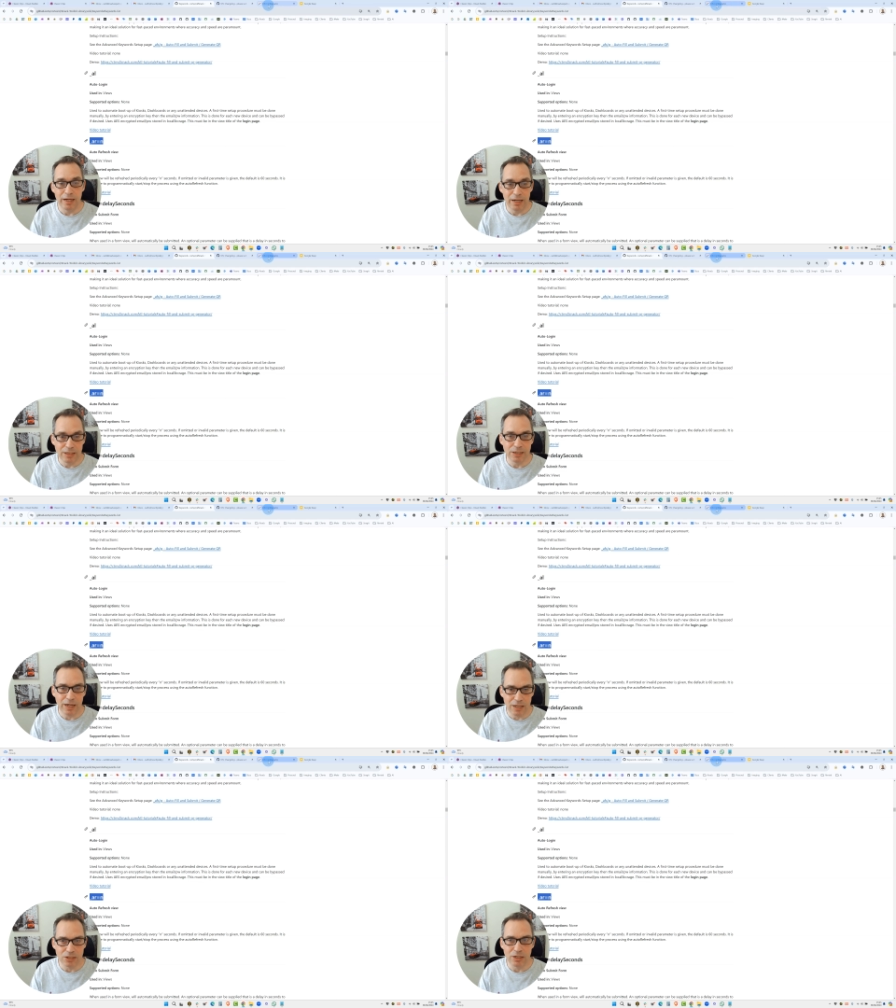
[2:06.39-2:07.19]
is
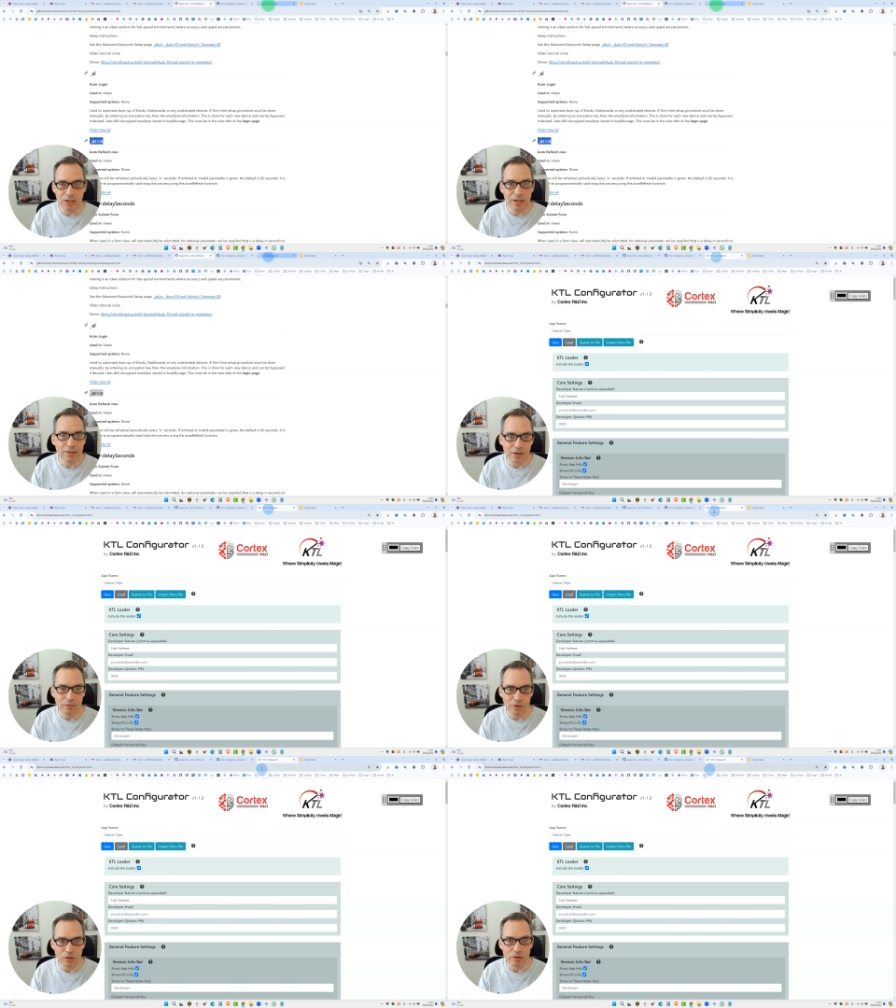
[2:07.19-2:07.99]
actually in the
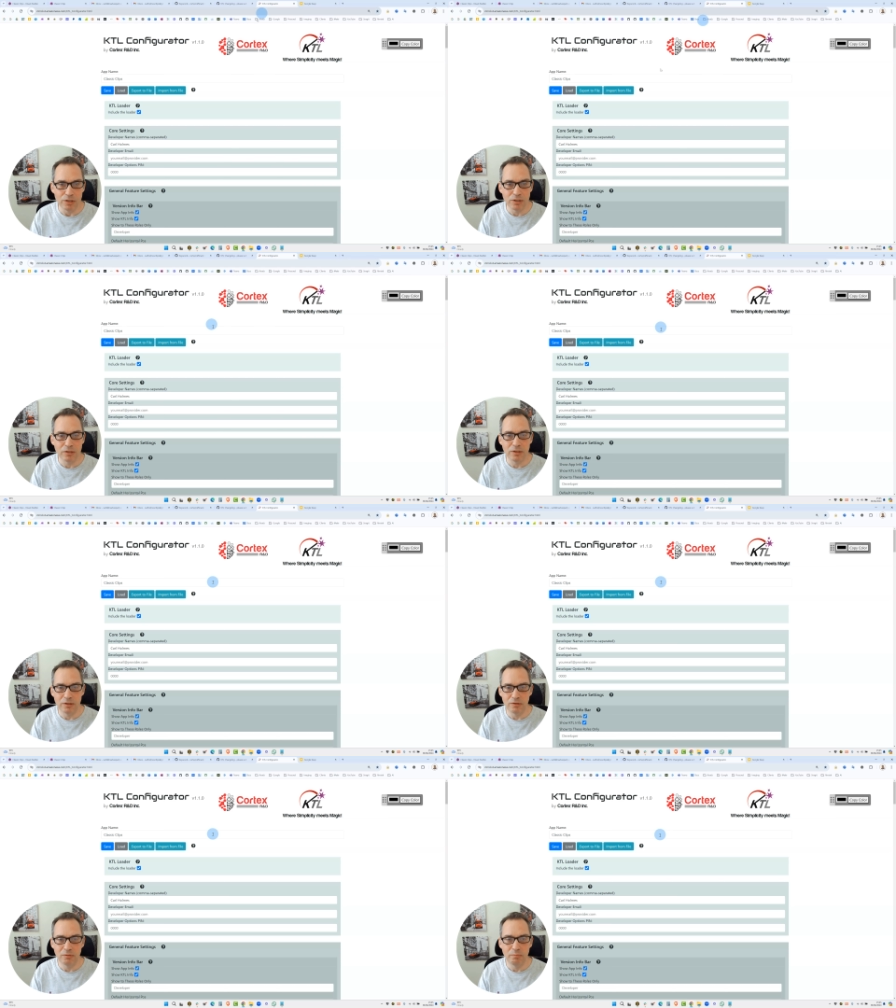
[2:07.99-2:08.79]
configurator,
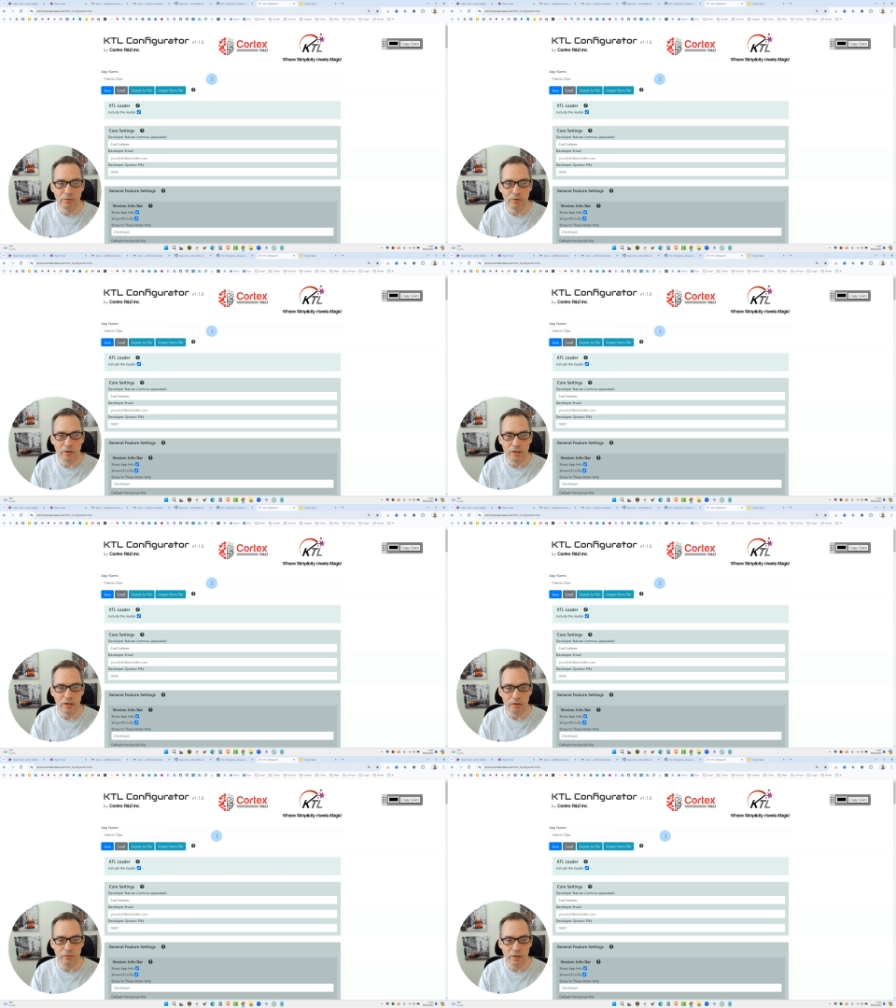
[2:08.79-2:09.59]
and I'll provide the
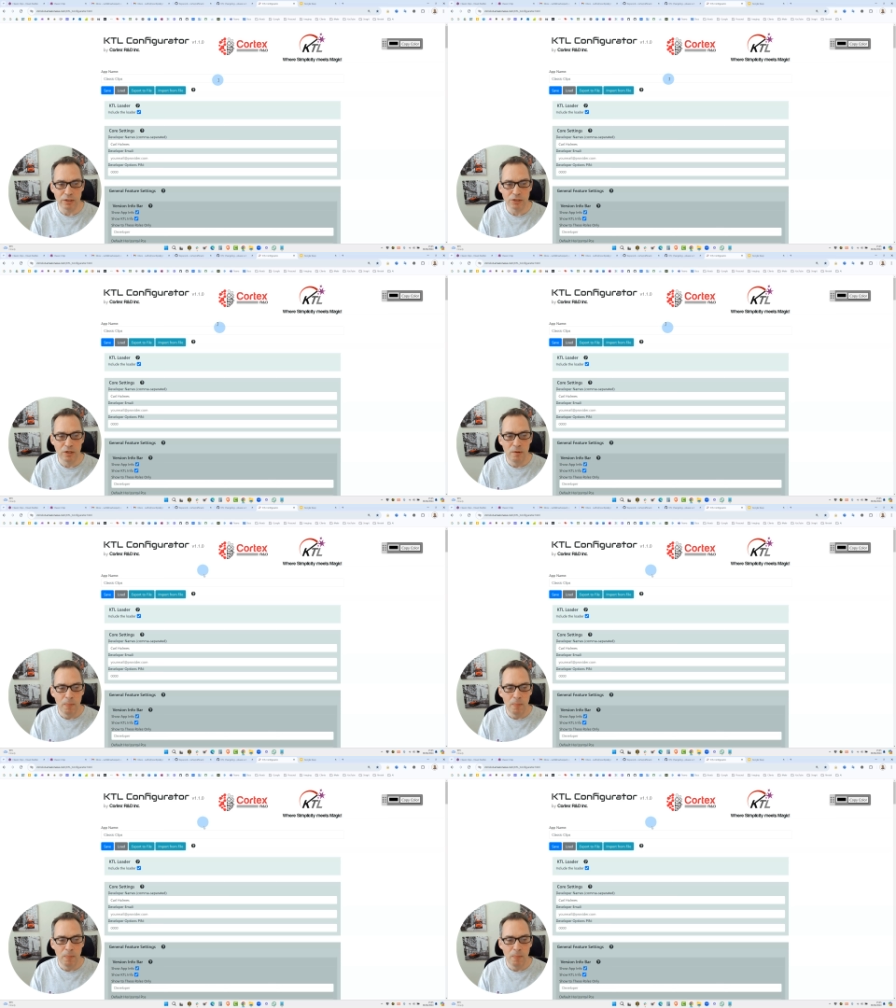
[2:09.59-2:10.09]
link for this,